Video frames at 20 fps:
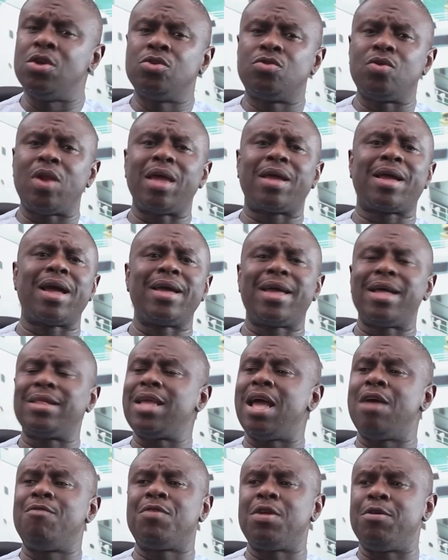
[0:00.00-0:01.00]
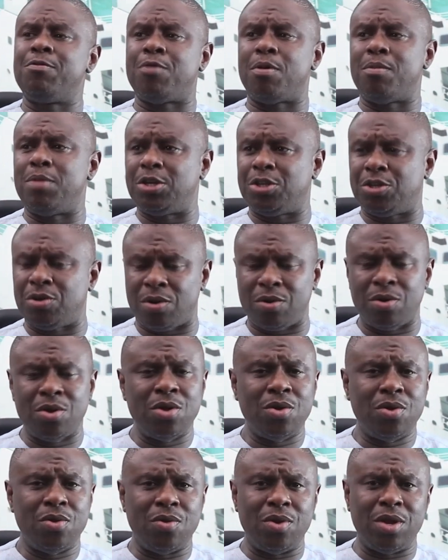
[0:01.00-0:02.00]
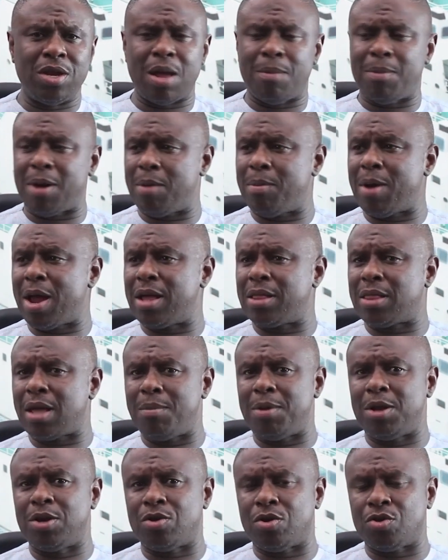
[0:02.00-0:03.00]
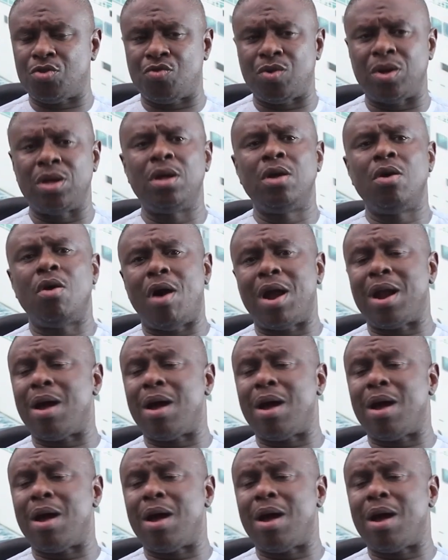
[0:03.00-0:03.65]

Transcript: so that you can get every information you need about Maritime.